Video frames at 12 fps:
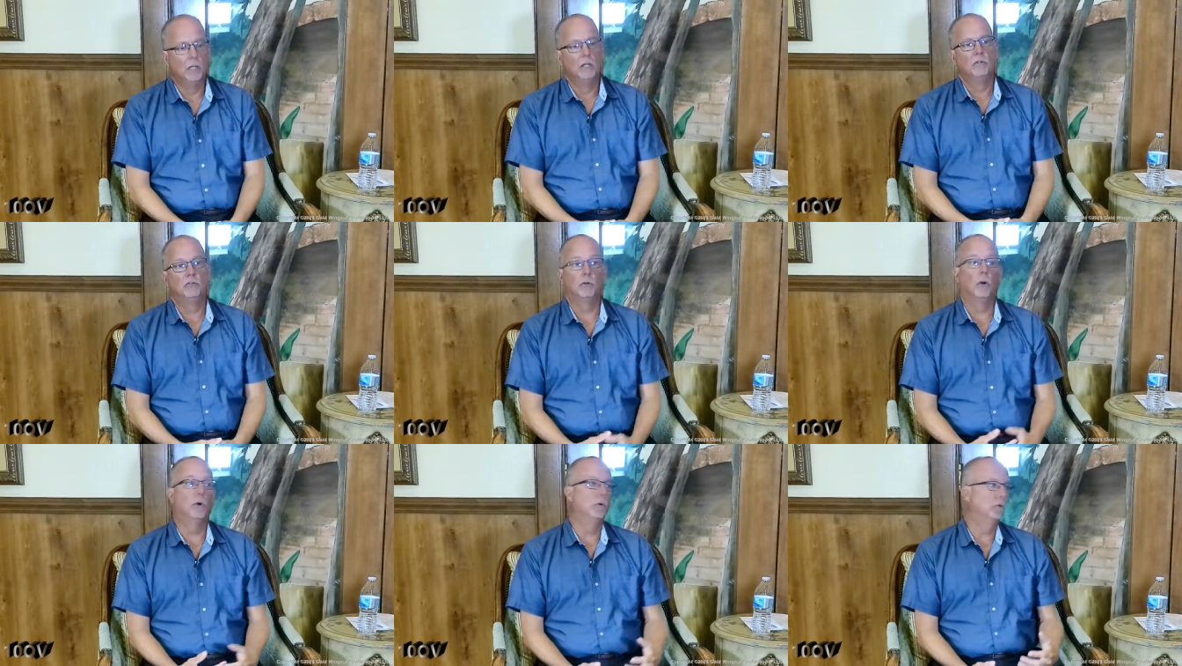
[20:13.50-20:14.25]

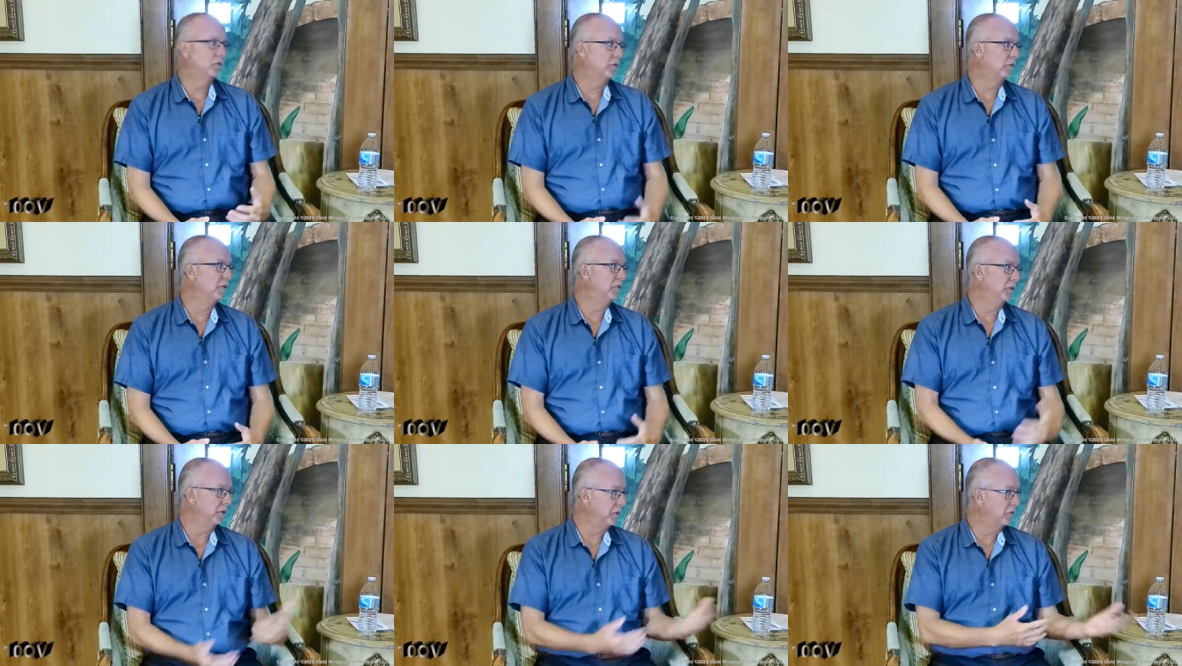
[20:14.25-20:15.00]
shows the
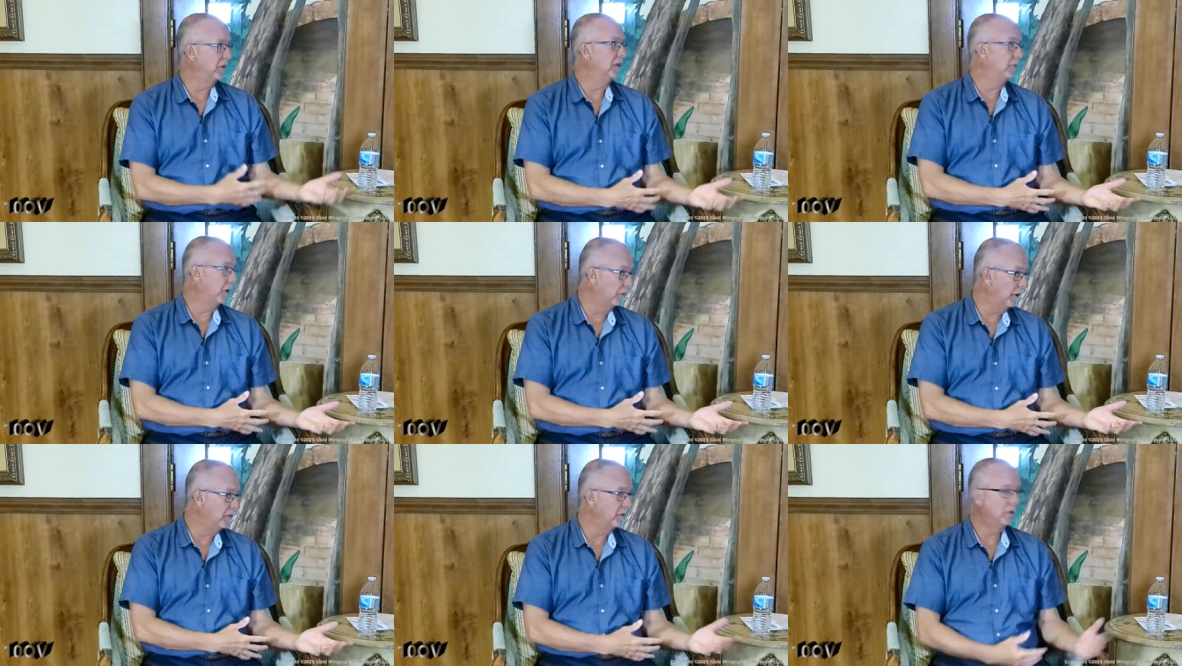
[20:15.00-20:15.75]
resiliency of our
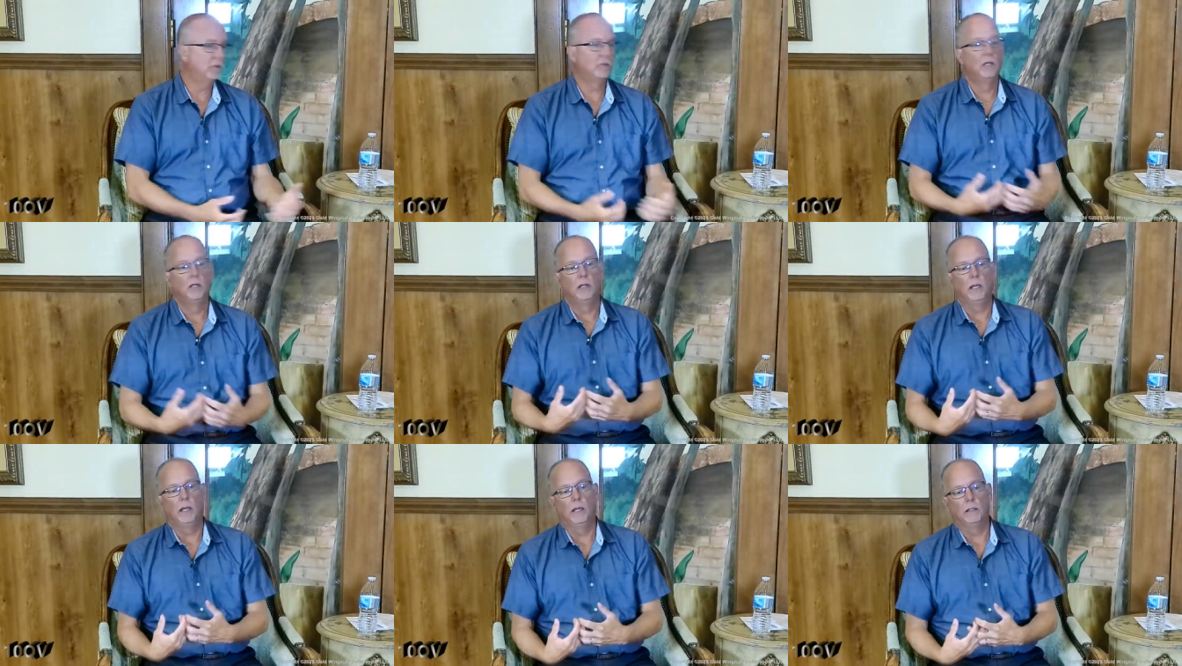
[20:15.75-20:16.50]
residents
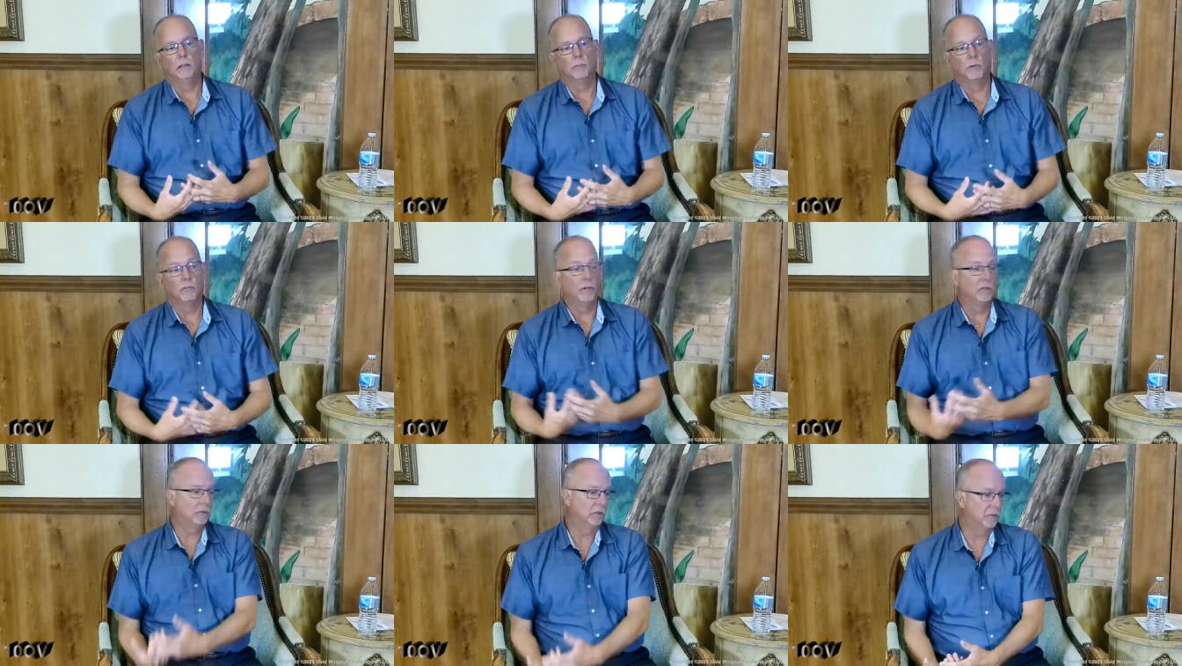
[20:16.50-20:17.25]
and the
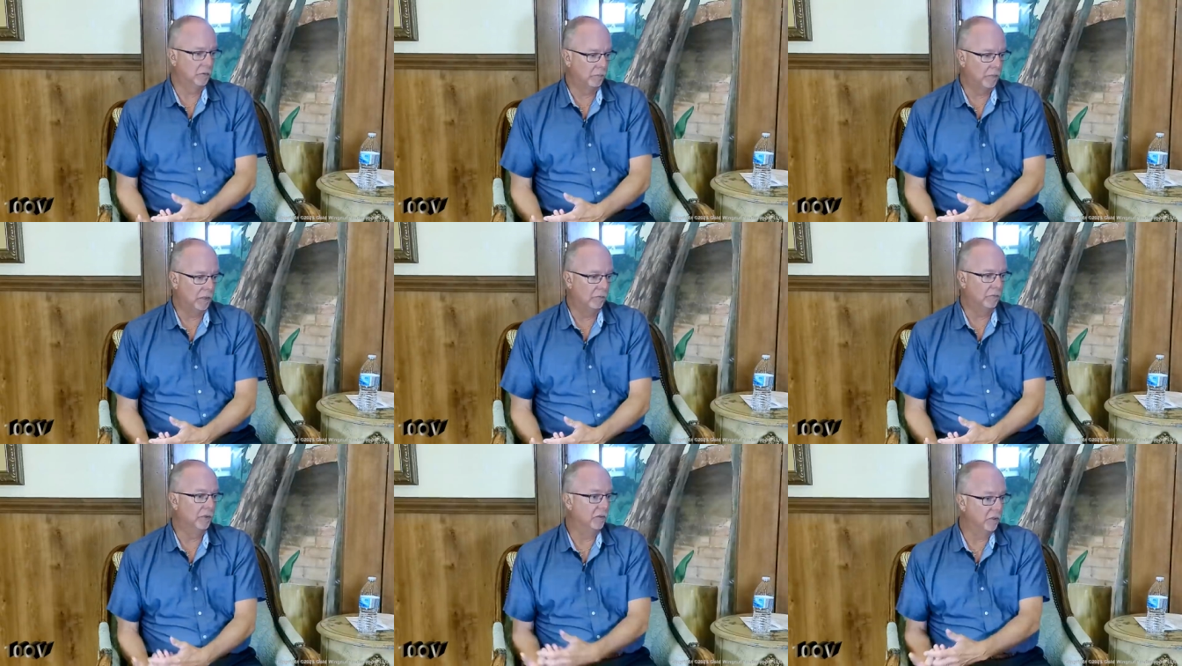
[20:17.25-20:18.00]
professionalism
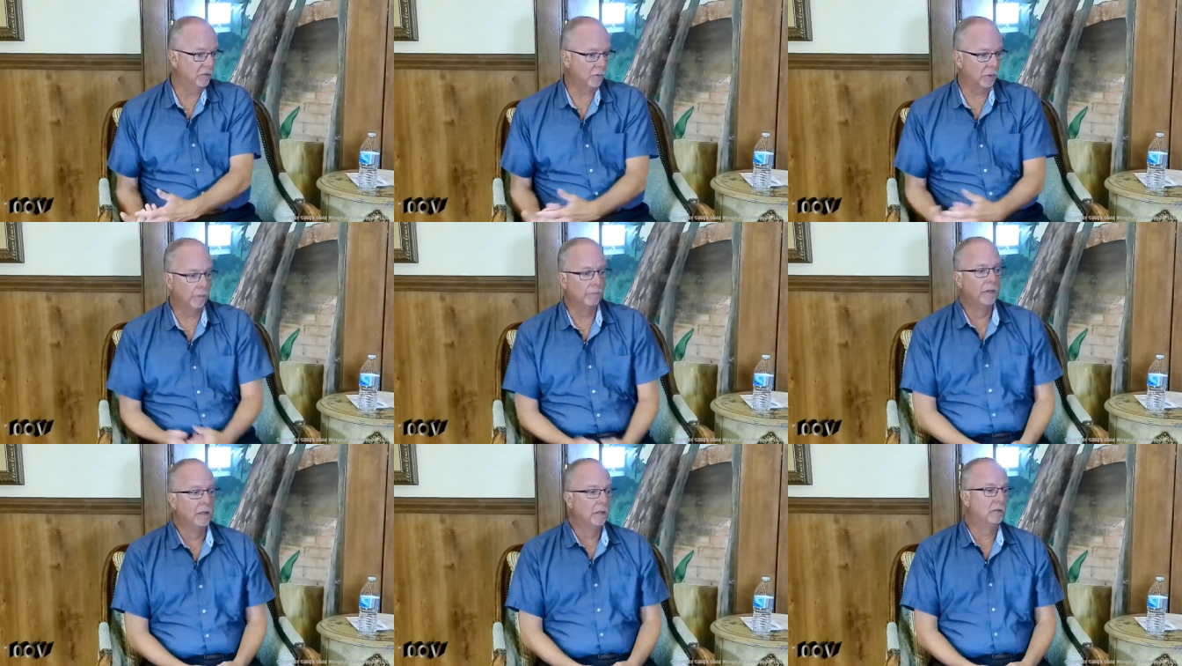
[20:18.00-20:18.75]
of the district
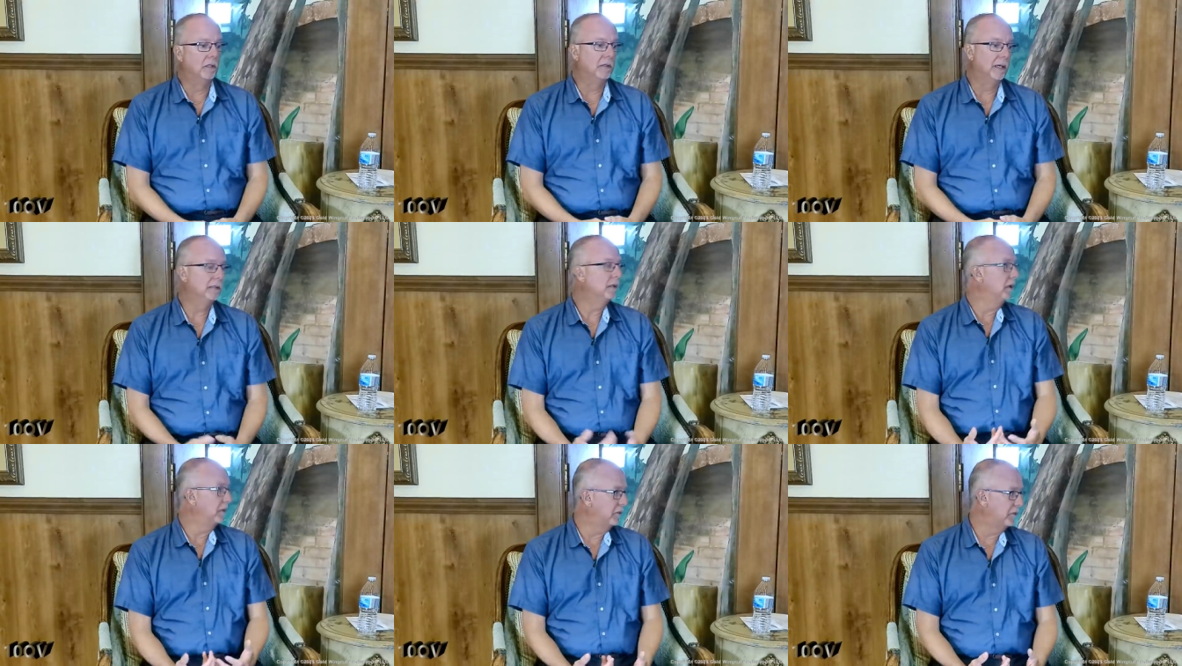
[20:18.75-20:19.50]
to take the
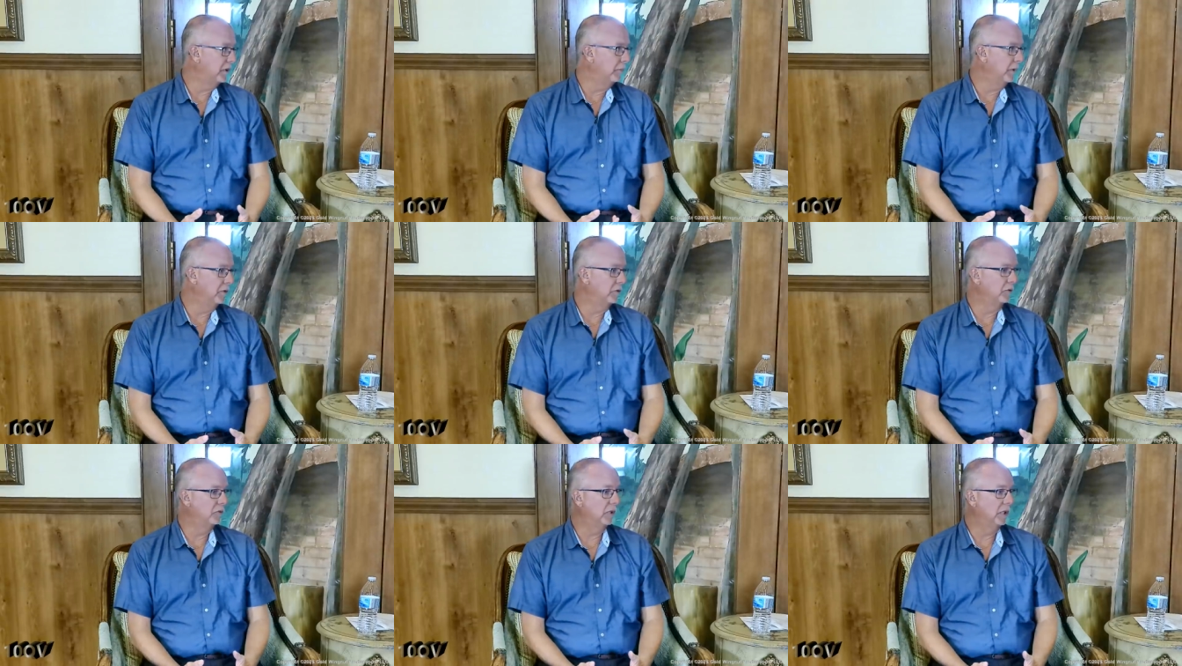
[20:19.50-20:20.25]
necessary
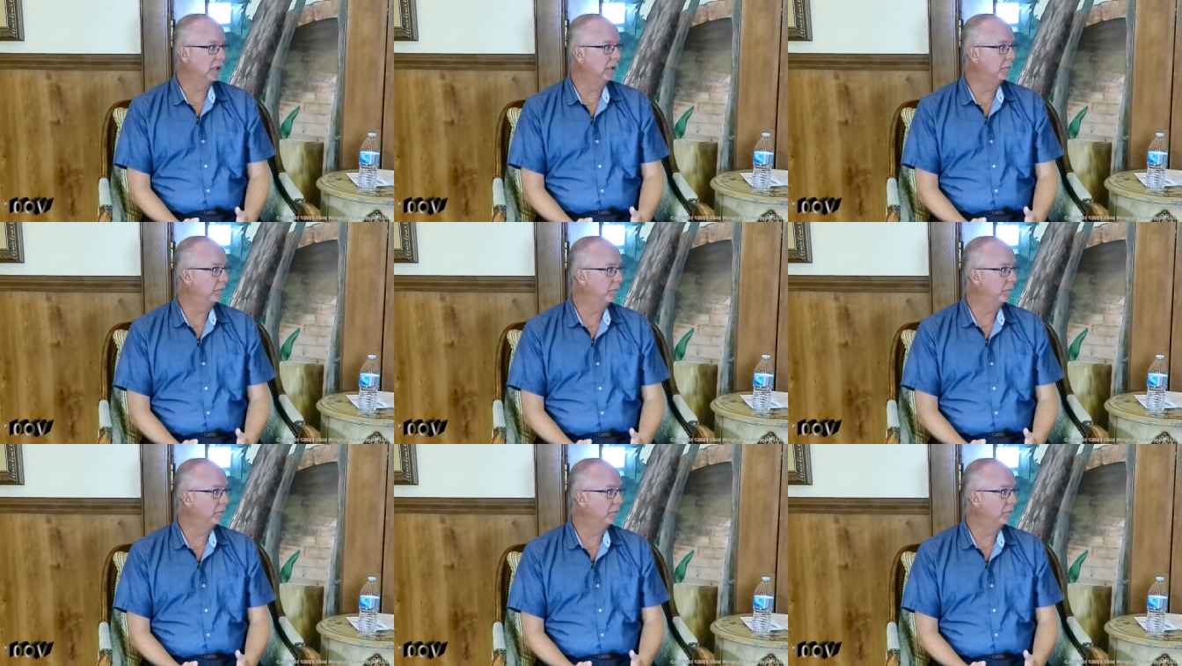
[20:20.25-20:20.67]
measures to keep